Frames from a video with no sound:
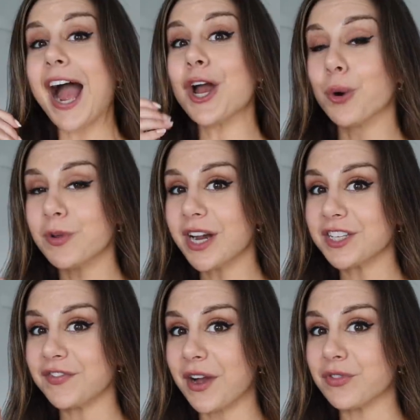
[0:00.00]
I hope you
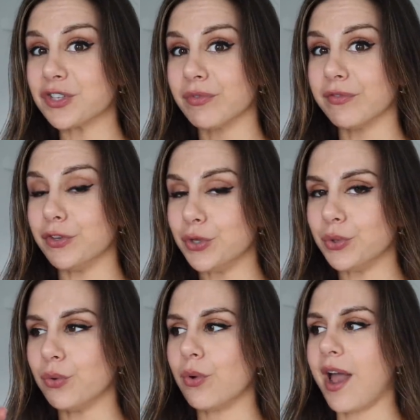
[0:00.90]
guys found this
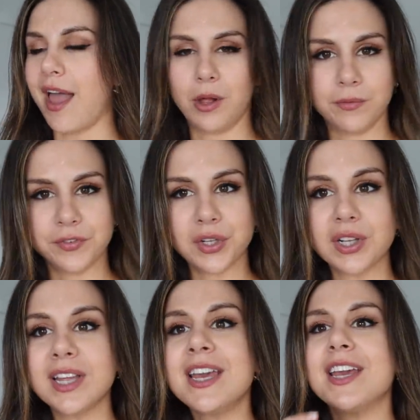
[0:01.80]
review
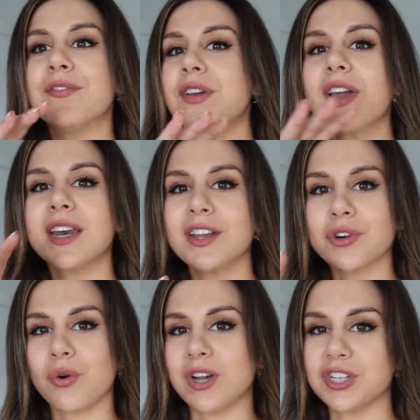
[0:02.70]
helpful. If you have any
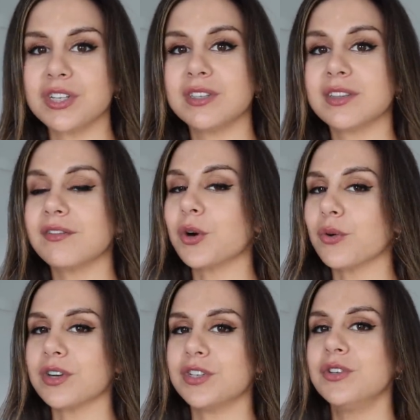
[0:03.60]
other questions, of
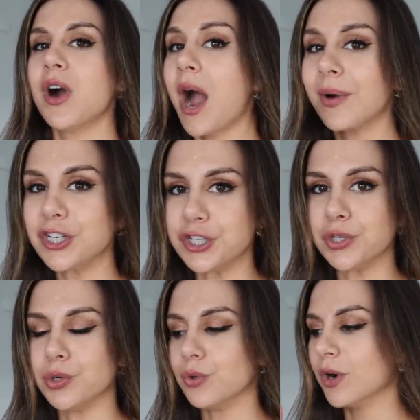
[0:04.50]
course, you know how I
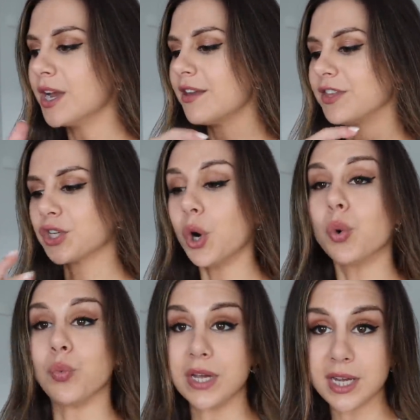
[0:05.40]
do. This
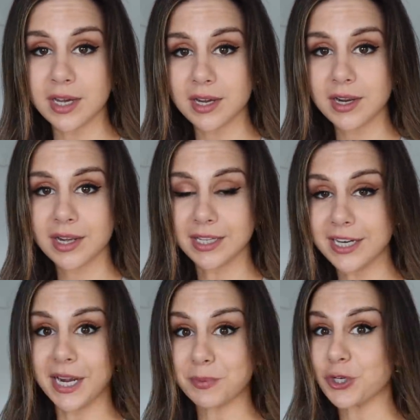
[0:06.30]
whole week
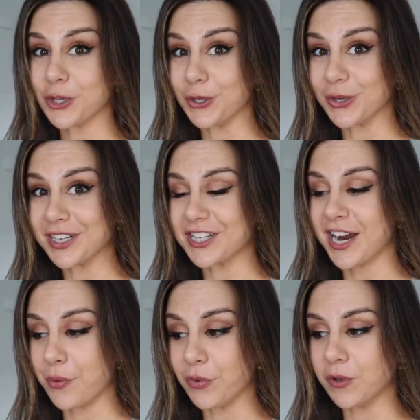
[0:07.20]
leading up to
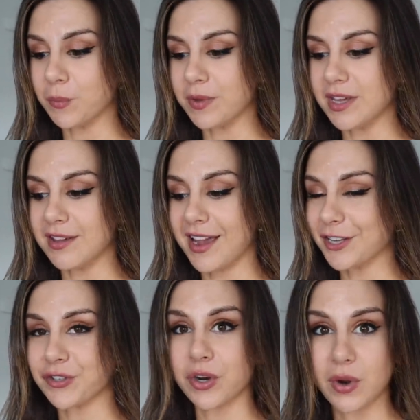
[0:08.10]
launch, I will be
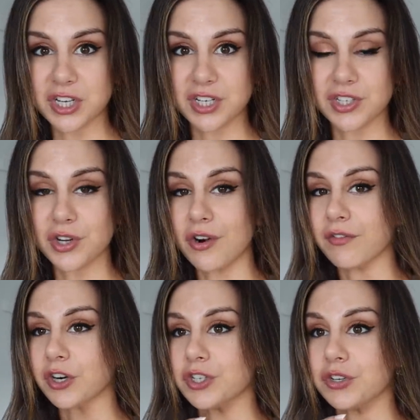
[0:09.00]
answering questions
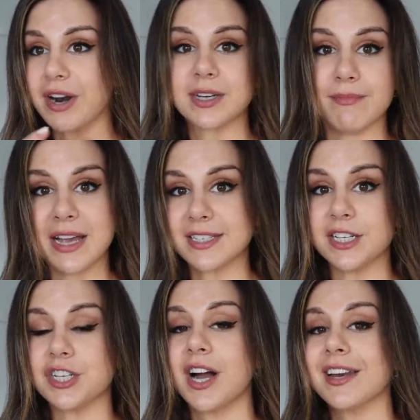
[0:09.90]
over direct
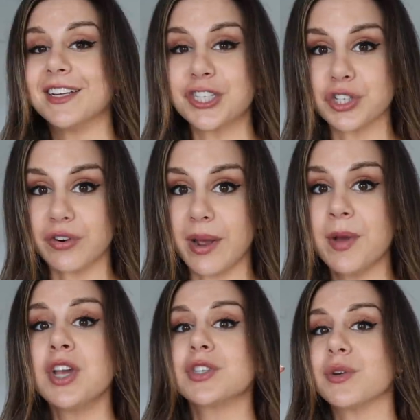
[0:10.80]
message on
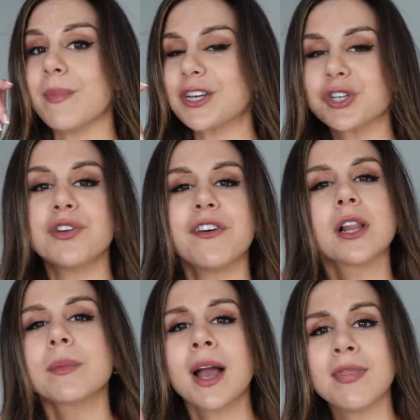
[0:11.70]
Instagram. So make sure you
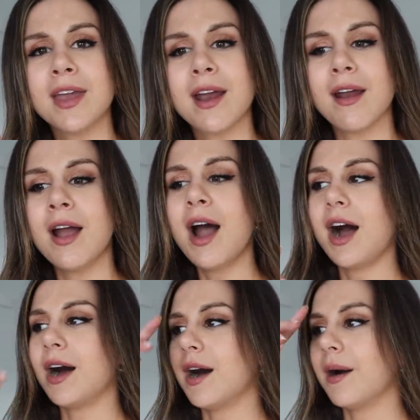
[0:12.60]
follow me on there.
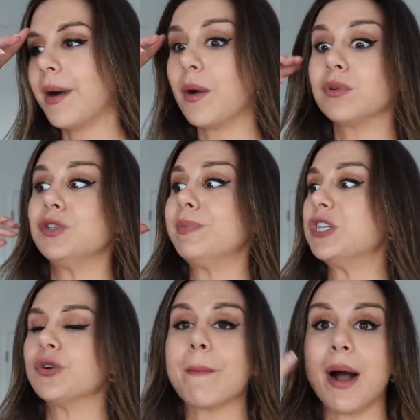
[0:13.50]
I will be
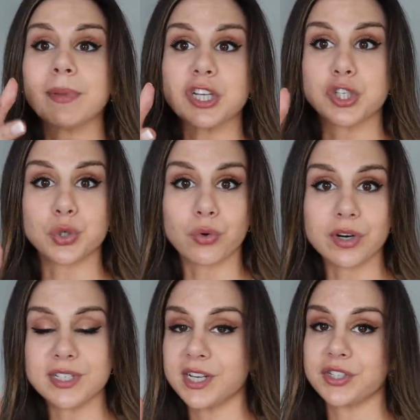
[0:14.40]
doing public
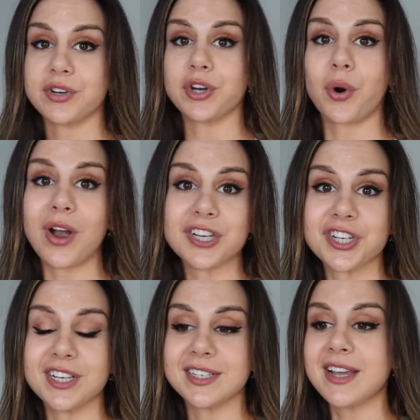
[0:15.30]
stories answering your
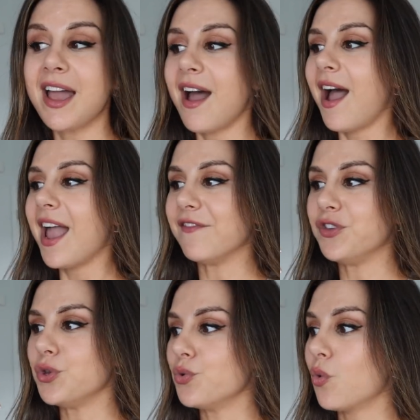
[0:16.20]
questions. If
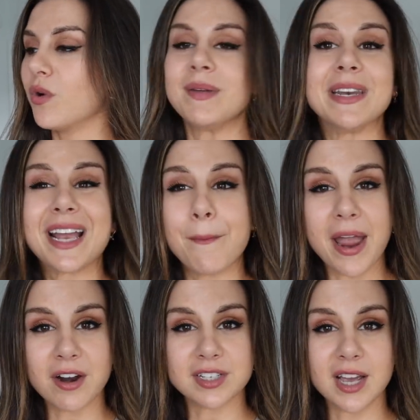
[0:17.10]
you want me to
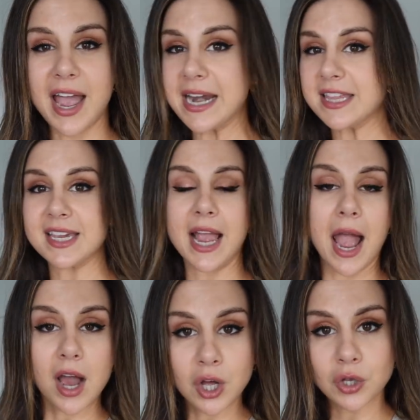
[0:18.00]
compare to anything
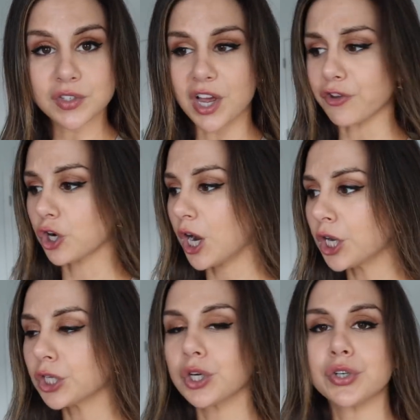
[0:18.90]
else, other
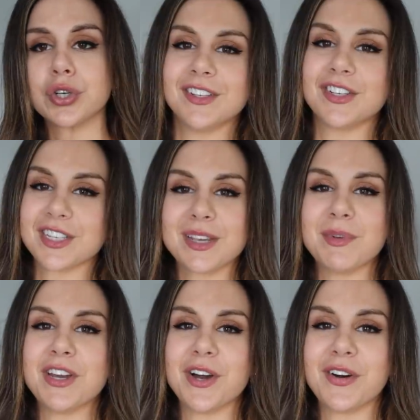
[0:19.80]
colors, just let
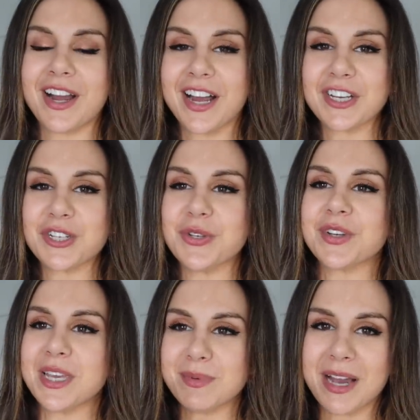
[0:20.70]
me know, I got
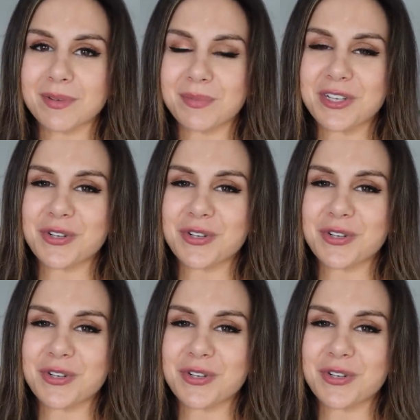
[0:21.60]
you. Keep tabs on my